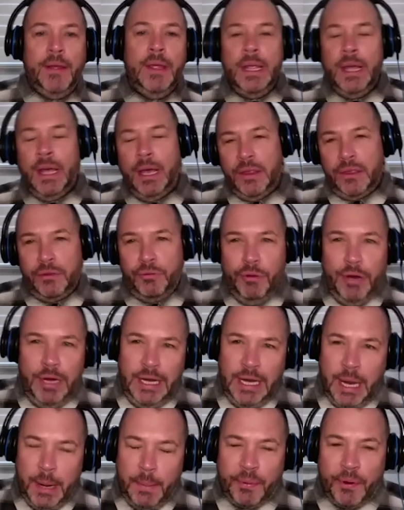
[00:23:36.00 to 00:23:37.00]
a
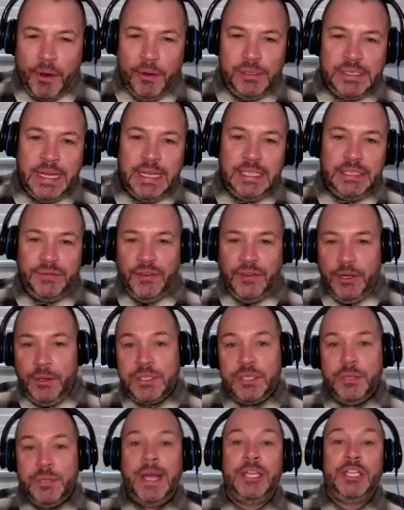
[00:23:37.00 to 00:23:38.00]
3-year process for you
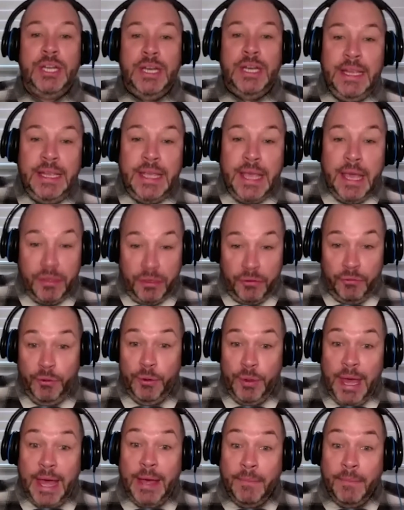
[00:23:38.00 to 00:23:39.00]
to actually get through that.